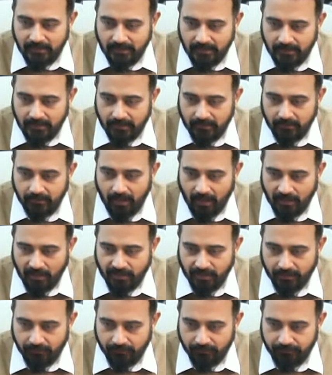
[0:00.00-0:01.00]

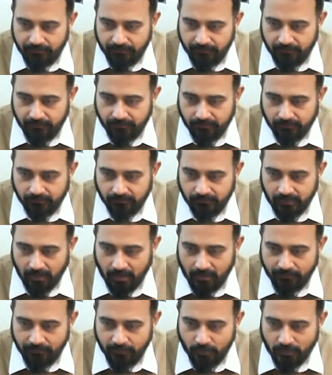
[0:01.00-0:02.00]
Rajiv,
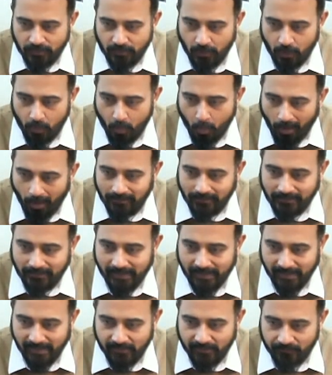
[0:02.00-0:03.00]
confused on one
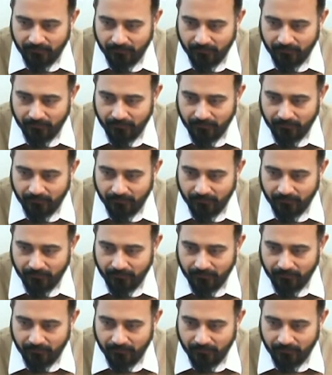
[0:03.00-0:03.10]
thing,